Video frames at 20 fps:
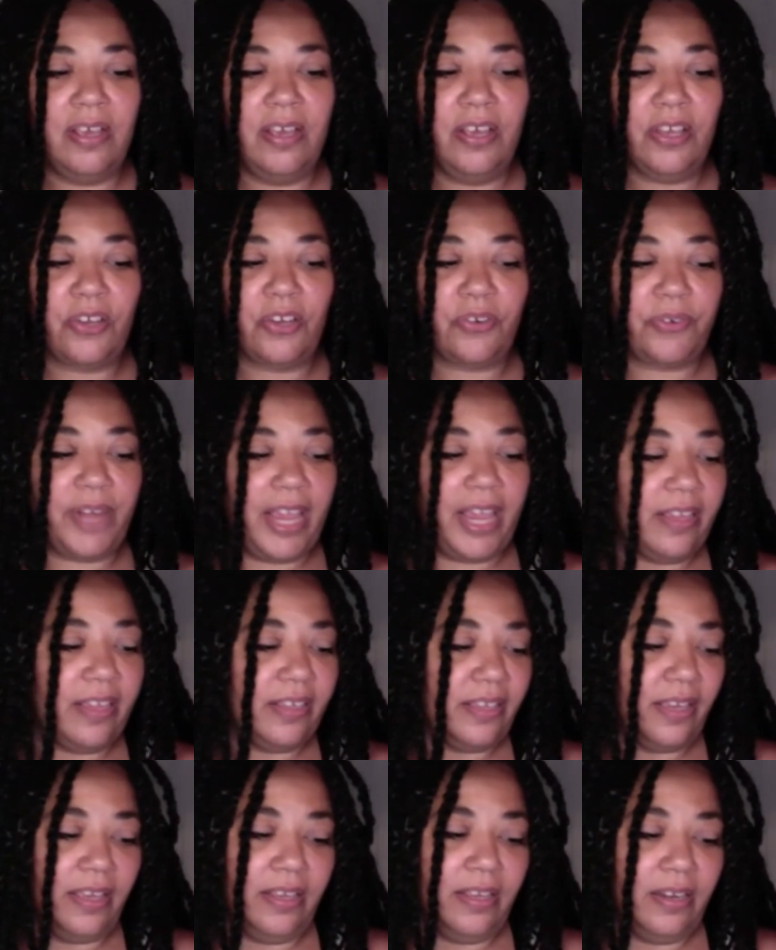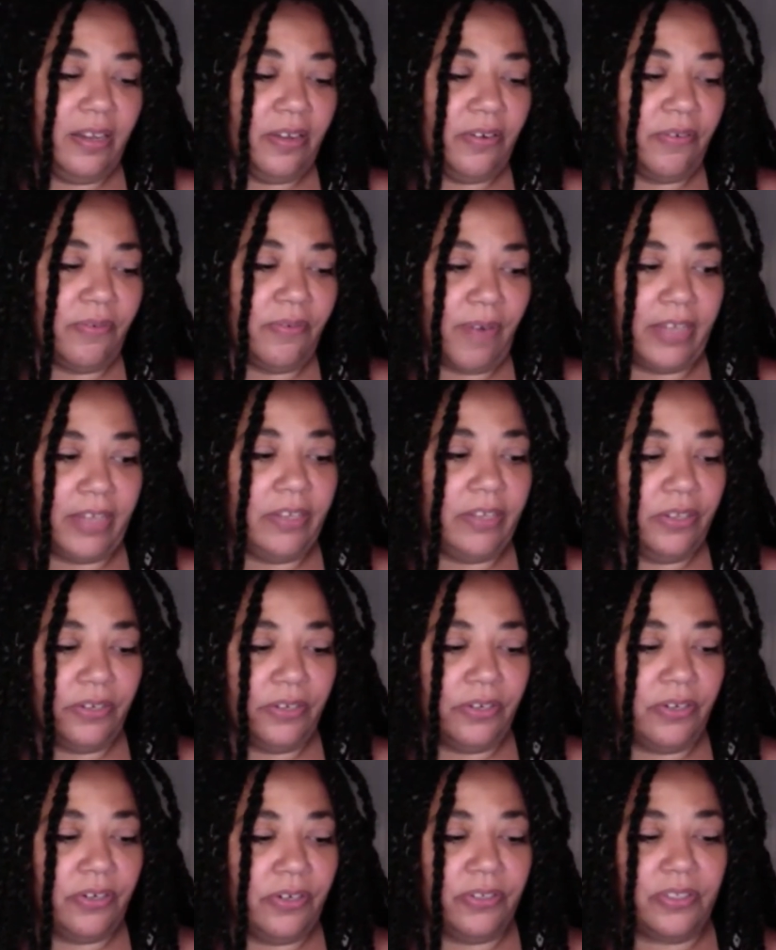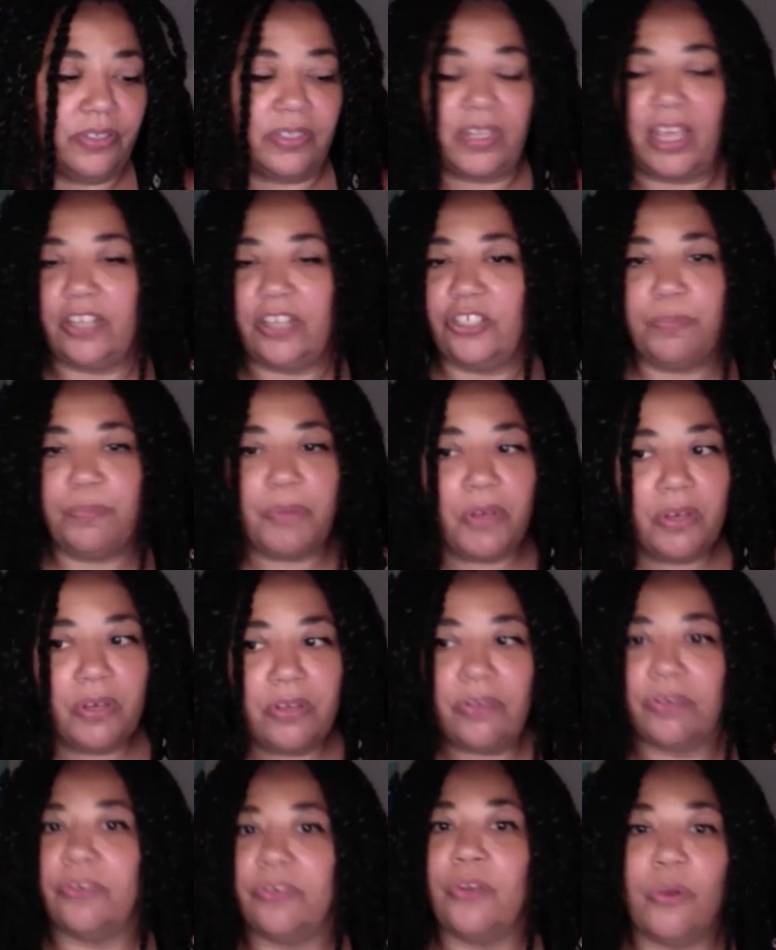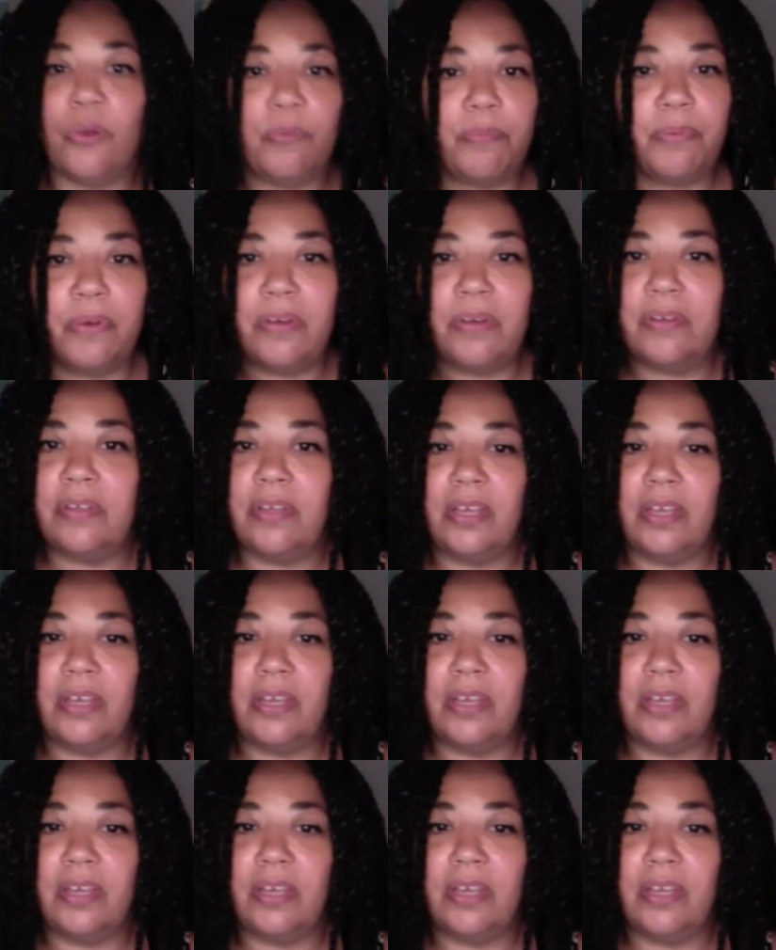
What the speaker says: create. Get a regular sketchbook or notebook